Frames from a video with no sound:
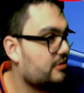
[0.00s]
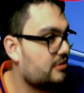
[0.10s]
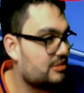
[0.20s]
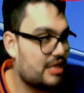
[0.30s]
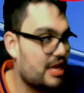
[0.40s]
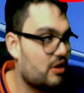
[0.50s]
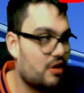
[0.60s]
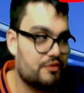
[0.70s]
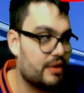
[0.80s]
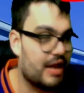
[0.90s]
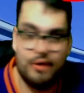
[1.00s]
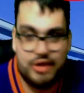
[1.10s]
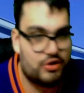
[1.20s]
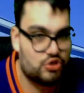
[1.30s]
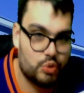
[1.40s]
Skate off the rink. I don't
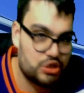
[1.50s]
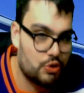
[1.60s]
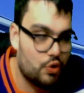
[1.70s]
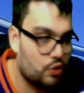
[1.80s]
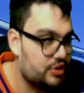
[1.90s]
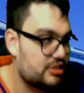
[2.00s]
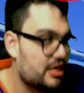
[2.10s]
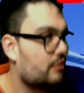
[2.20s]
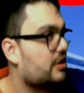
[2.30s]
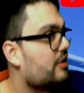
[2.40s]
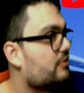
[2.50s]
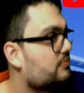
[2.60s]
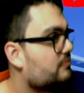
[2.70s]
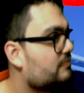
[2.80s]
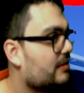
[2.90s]
care. Switch out goalies. I don't care.
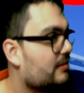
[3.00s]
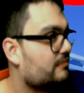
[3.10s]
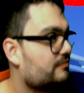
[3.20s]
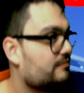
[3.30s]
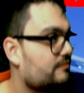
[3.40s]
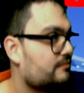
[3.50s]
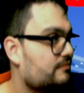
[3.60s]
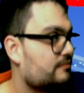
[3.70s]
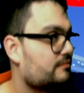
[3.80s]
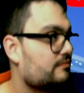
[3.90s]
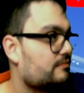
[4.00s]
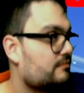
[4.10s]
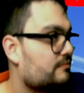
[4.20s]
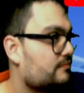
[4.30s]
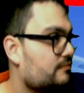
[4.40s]
39.8
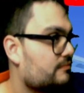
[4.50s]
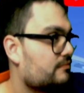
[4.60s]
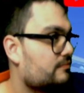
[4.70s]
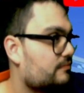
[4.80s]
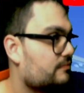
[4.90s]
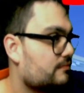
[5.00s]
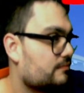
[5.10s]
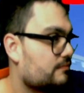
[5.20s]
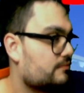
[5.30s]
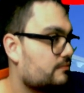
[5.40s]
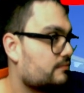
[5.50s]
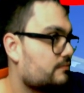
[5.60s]
to go.